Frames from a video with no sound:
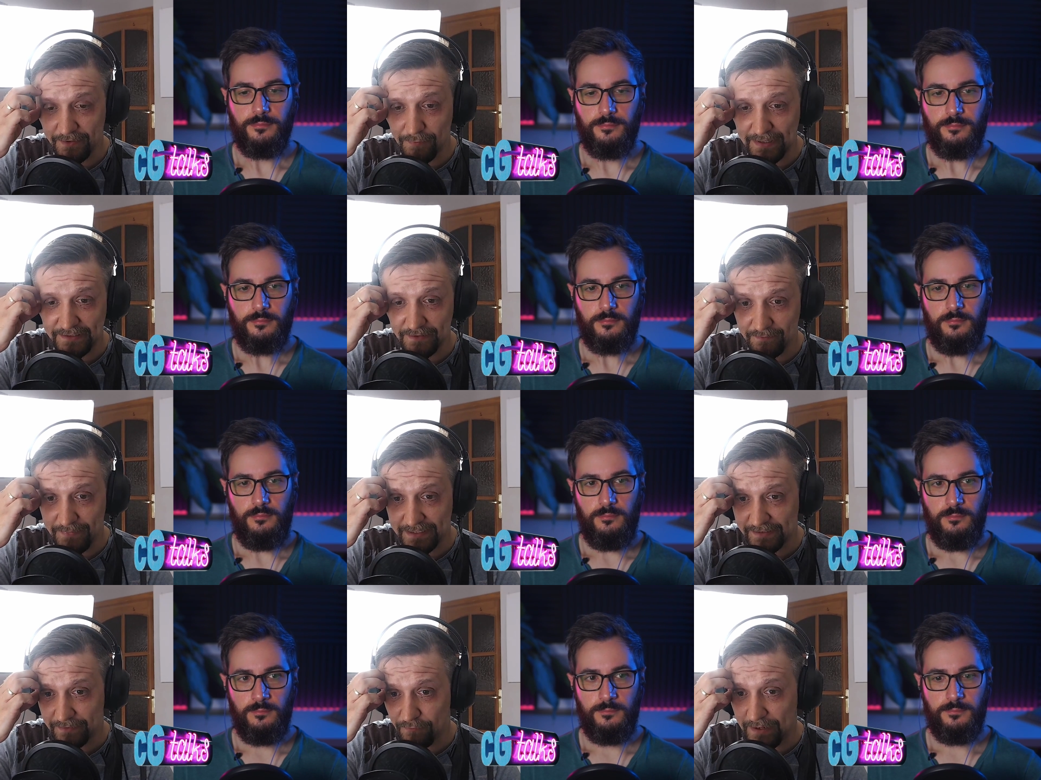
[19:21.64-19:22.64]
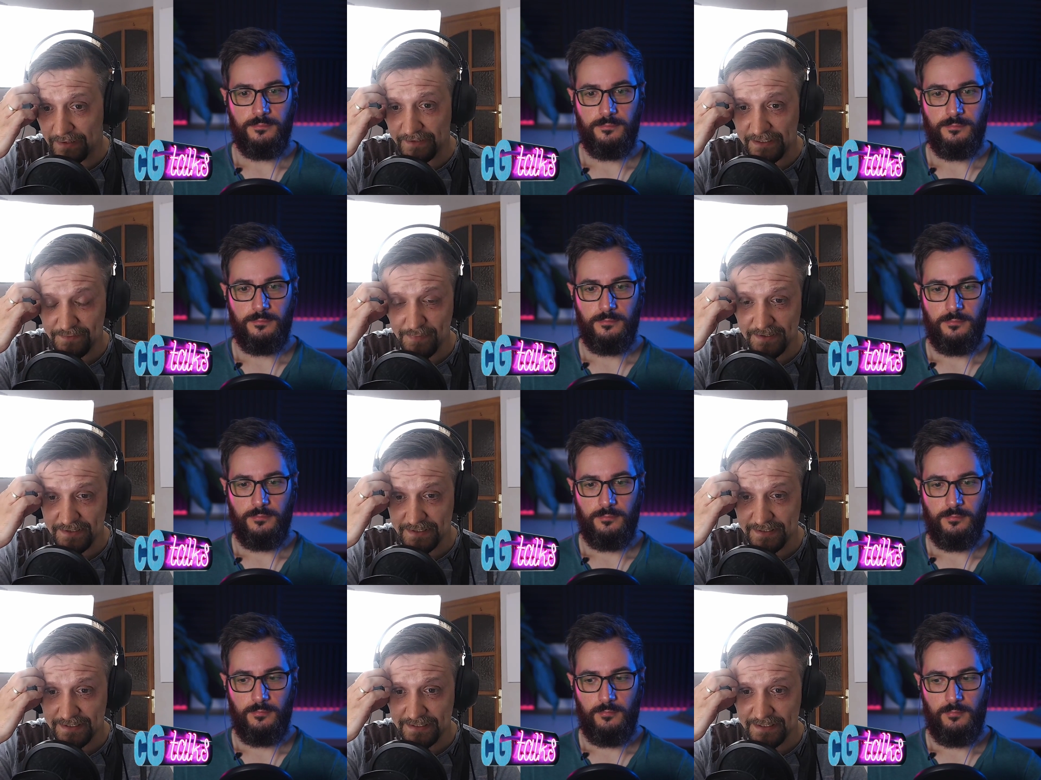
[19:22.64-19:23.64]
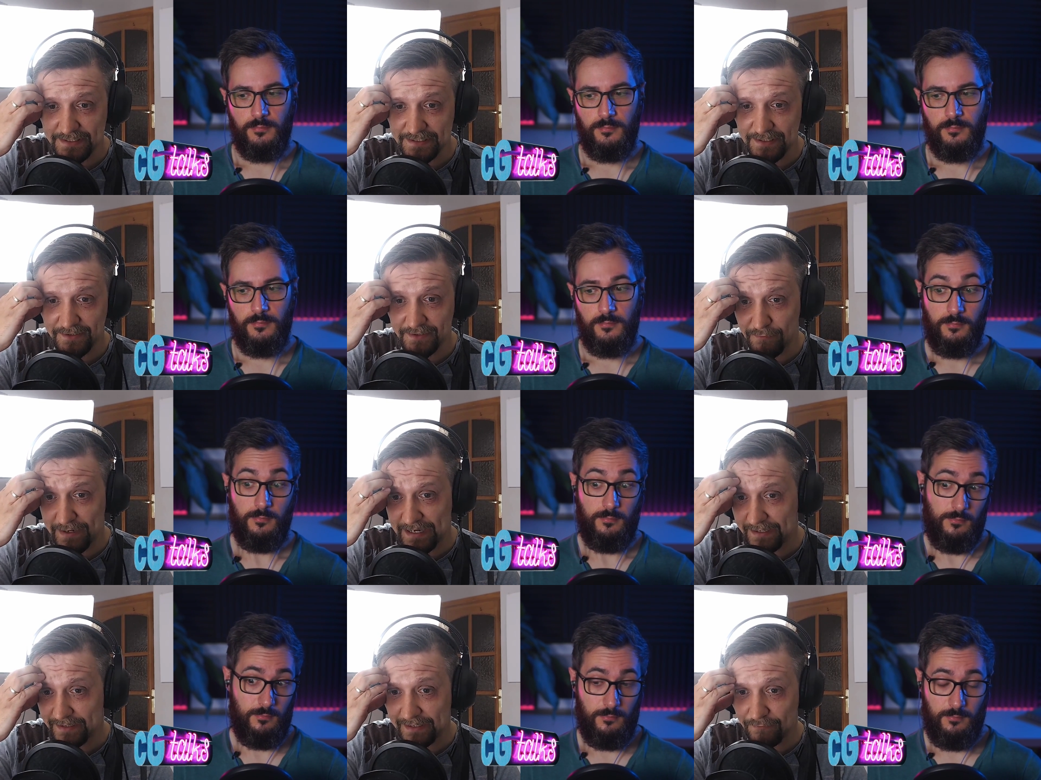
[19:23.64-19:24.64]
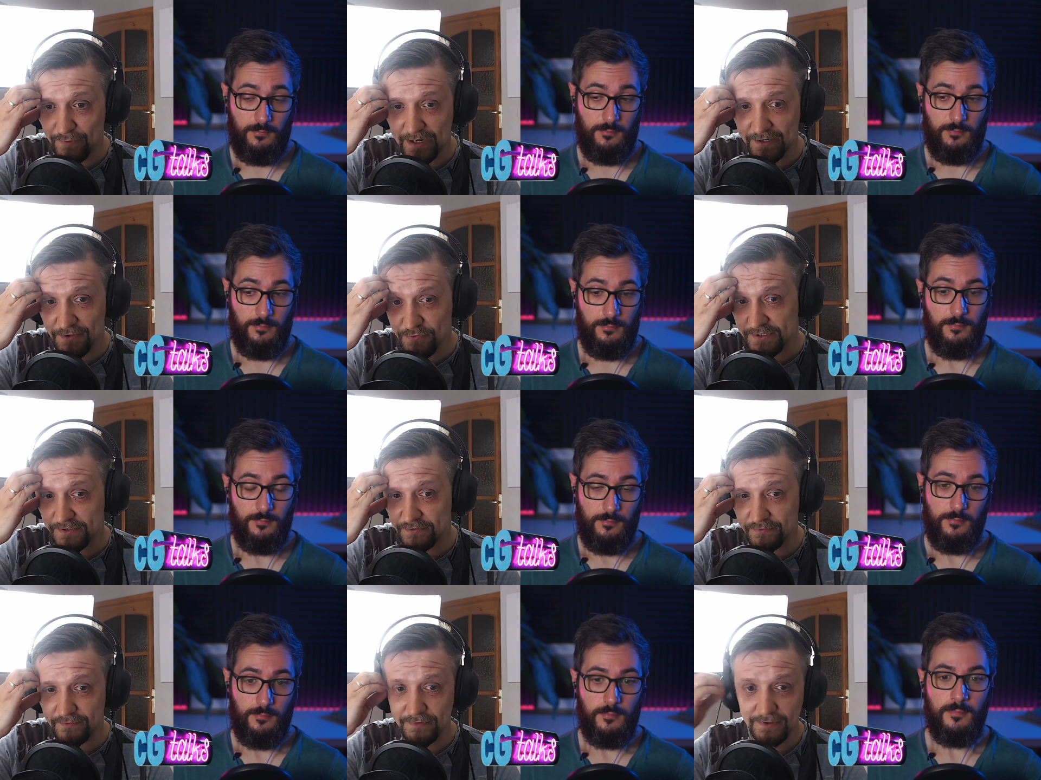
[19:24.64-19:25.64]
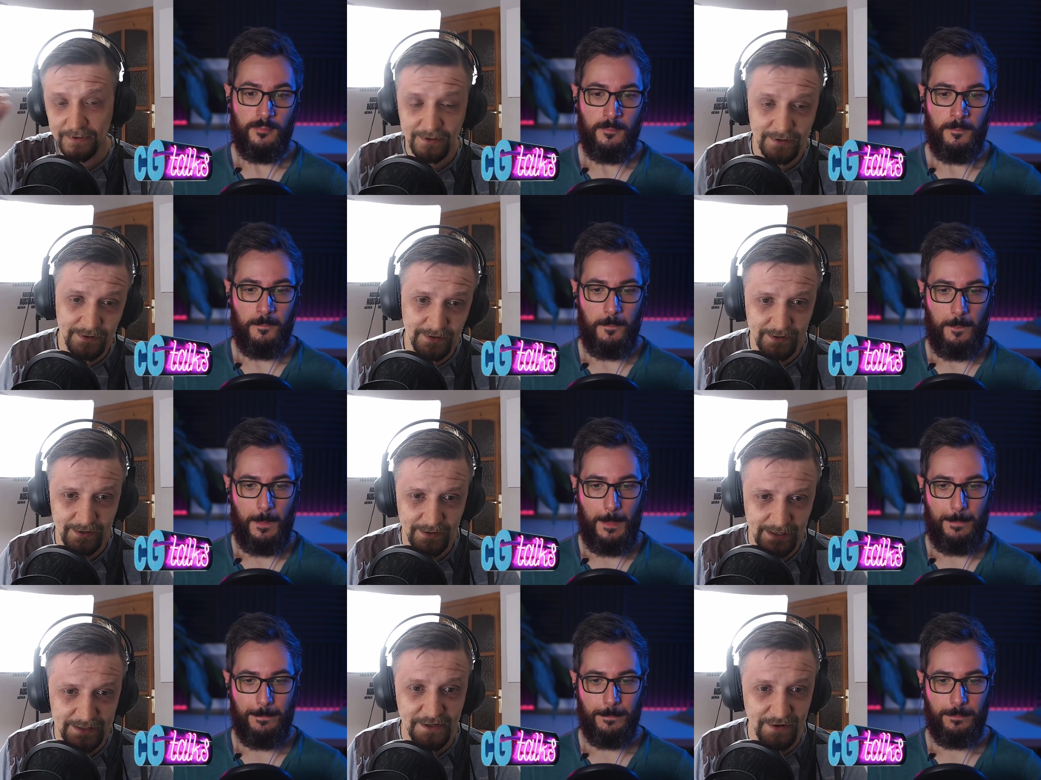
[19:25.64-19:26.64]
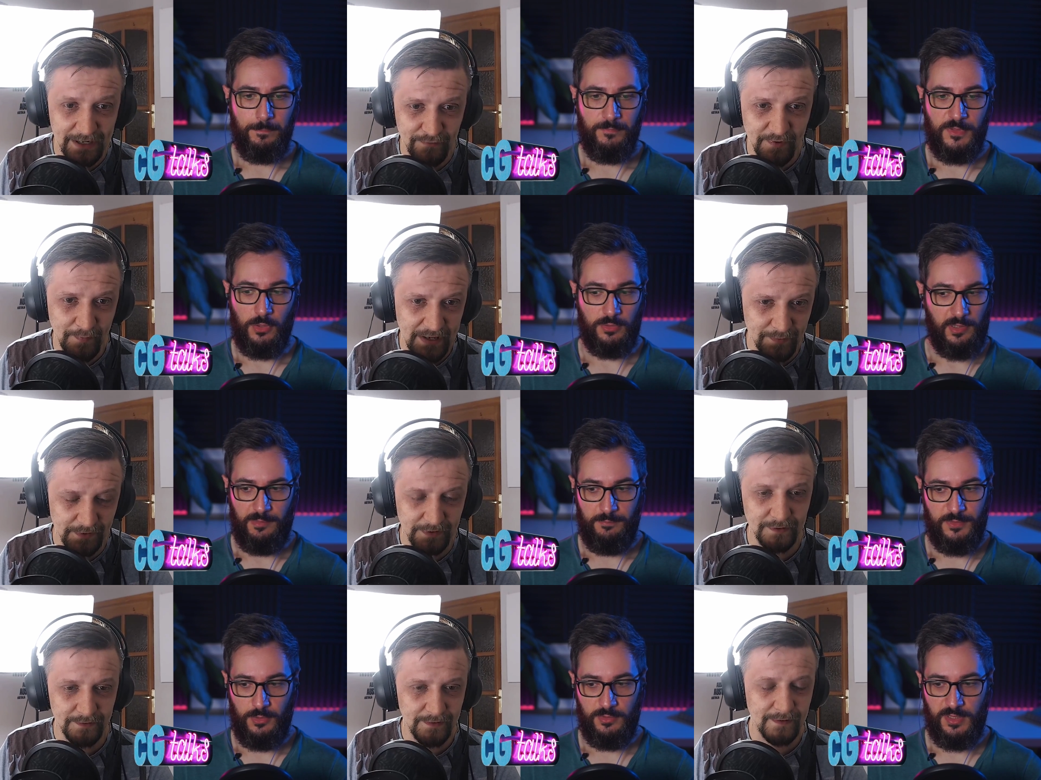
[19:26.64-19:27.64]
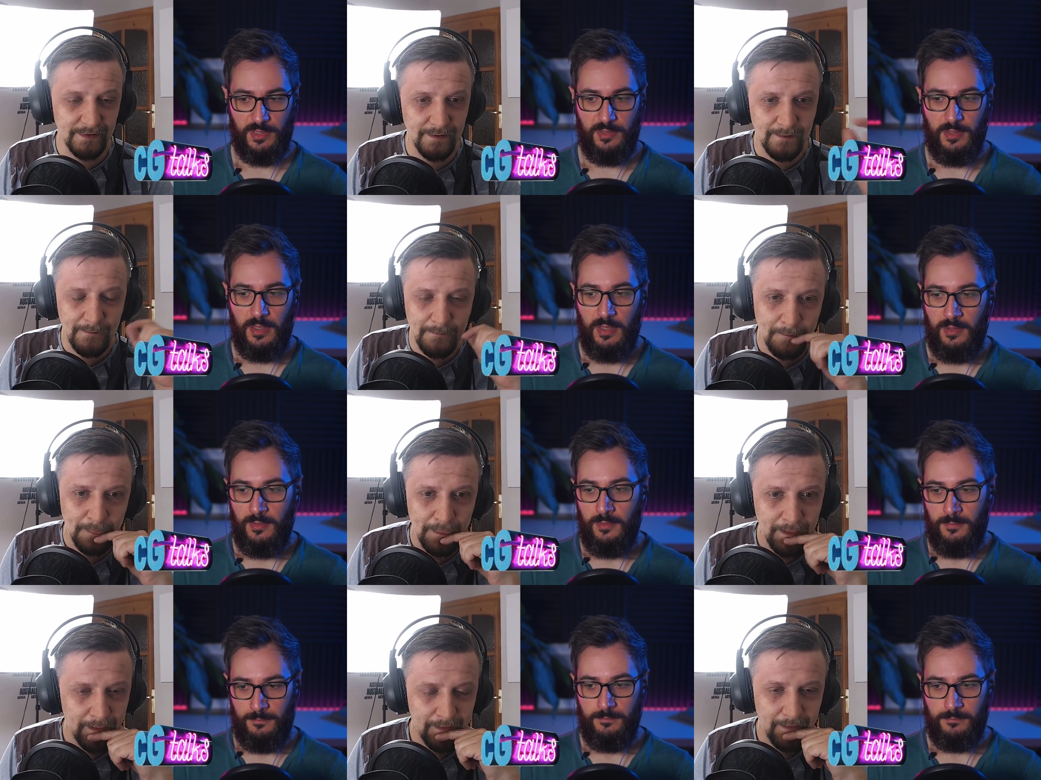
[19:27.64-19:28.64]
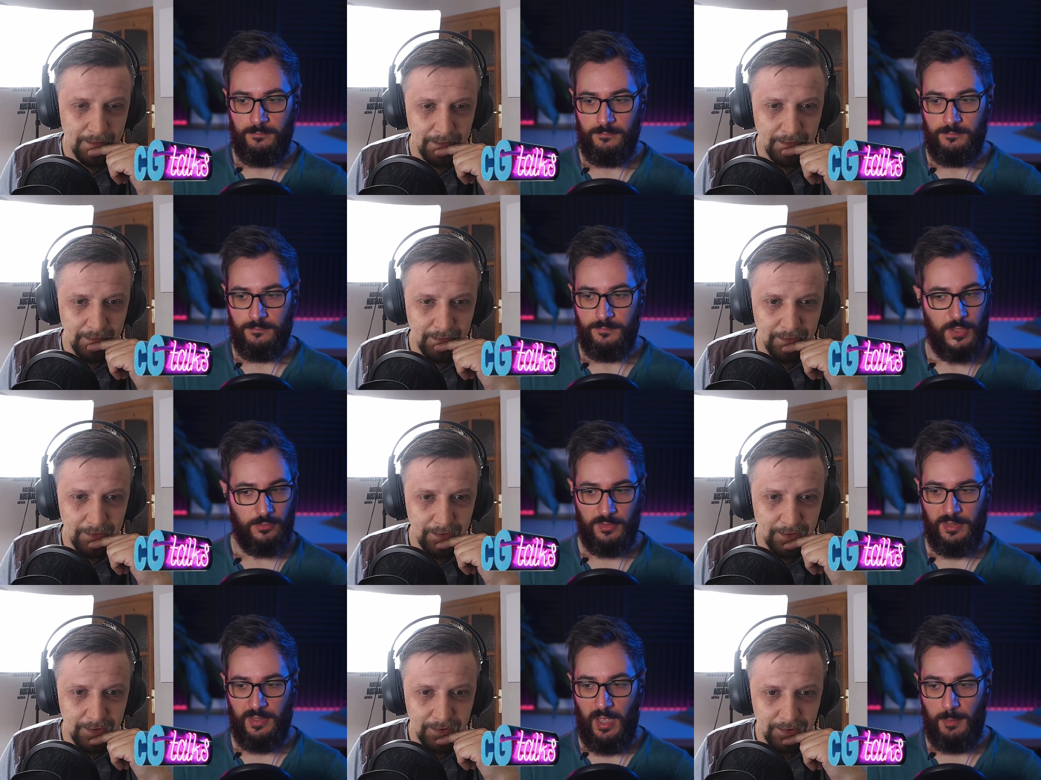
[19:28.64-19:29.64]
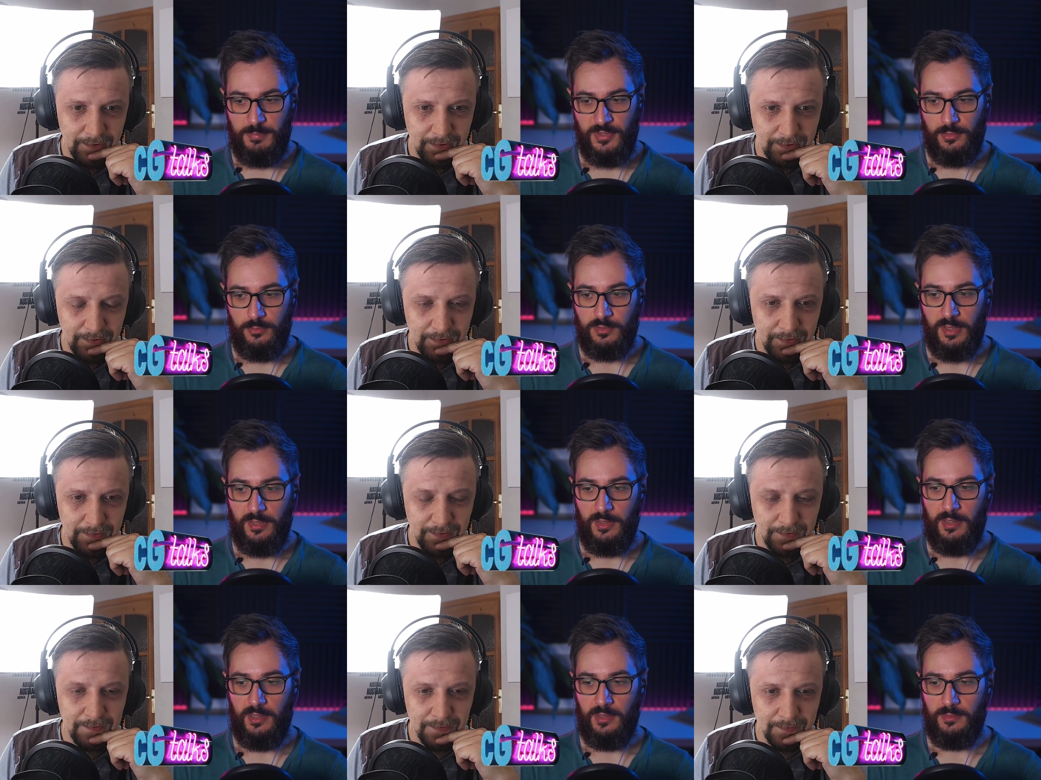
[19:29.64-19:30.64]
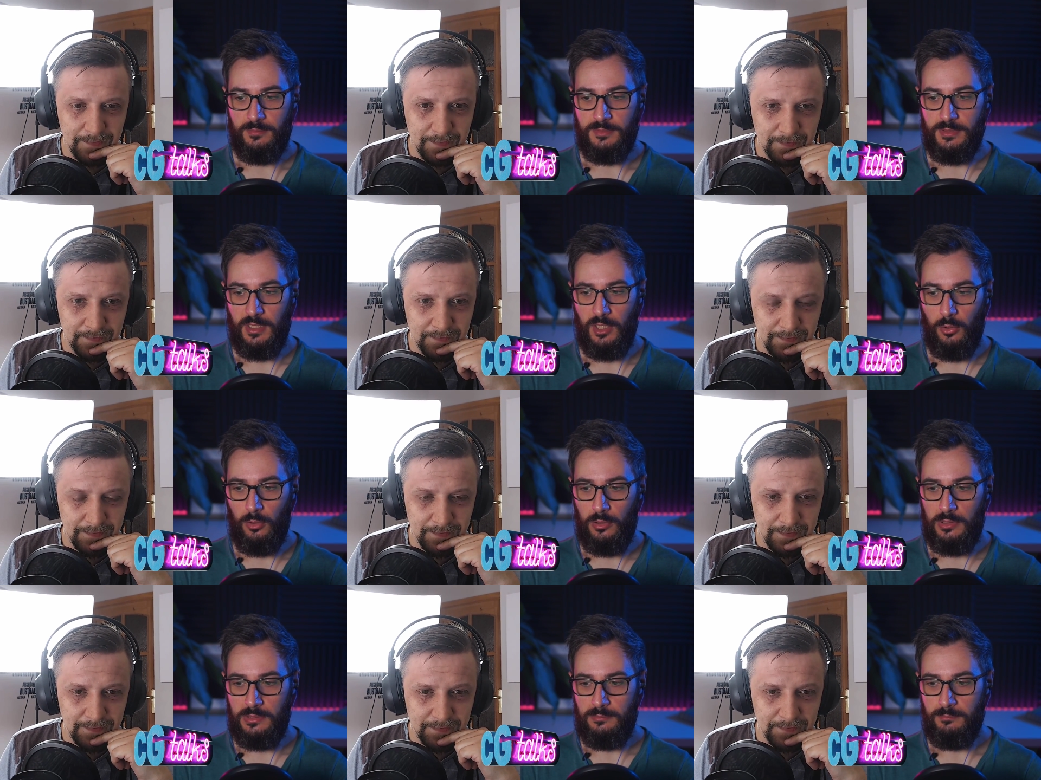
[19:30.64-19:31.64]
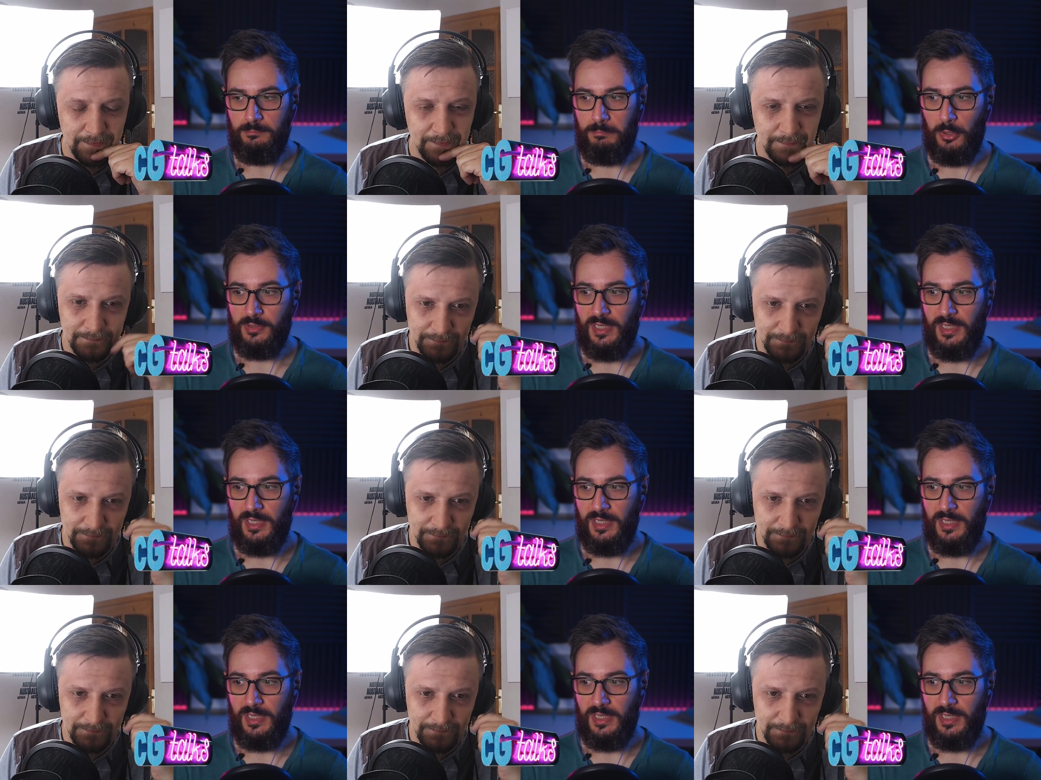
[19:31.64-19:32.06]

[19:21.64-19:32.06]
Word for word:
Speaker 1: you know, mental mental wellness because this is not the way that we are used to interact totally, with people.
Speaker 2: Totally, totally, absolutely. Uh, the whole body